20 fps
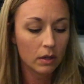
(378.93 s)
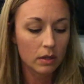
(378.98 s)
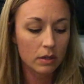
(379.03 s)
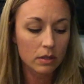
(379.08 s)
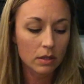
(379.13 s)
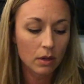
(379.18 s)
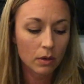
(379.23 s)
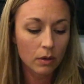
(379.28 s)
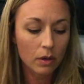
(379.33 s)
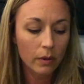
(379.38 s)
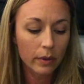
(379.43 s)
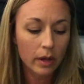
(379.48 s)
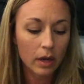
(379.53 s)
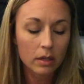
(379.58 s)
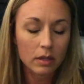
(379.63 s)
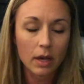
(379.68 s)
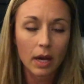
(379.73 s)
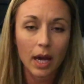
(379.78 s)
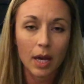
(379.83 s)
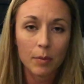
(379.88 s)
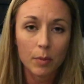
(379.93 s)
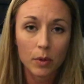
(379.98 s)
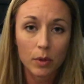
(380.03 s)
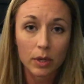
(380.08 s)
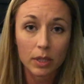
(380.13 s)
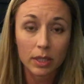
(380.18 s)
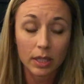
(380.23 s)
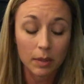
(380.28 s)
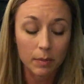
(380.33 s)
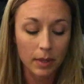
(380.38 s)
So going on to
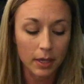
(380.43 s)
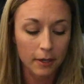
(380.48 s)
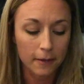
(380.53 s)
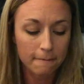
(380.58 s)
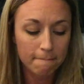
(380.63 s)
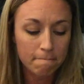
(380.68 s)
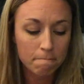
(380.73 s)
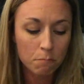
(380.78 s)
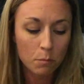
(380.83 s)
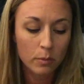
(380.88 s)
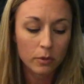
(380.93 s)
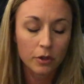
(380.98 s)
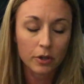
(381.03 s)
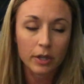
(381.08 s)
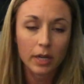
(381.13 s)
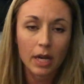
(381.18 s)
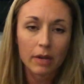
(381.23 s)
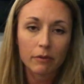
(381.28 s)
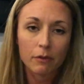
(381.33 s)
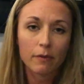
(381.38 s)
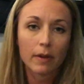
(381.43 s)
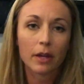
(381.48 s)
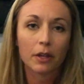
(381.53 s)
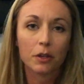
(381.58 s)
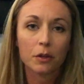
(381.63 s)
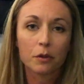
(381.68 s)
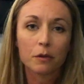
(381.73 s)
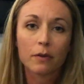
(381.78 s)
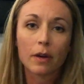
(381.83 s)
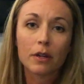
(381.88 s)
hypokalemia, you're going to have a
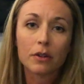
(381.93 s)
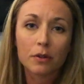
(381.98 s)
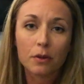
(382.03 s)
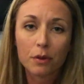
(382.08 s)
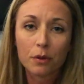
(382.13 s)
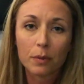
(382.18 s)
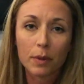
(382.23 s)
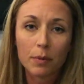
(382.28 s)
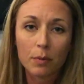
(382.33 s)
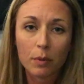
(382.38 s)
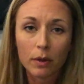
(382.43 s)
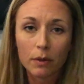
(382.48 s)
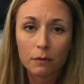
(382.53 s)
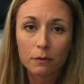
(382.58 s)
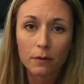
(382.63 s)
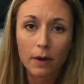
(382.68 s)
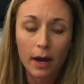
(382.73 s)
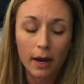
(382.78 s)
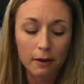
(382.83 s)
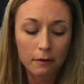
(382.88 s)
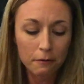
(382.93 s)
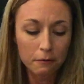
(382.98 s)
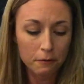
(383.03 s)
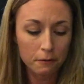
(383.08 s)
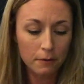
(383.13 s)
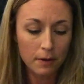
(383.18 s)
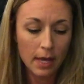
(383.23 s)
value of under 3.5,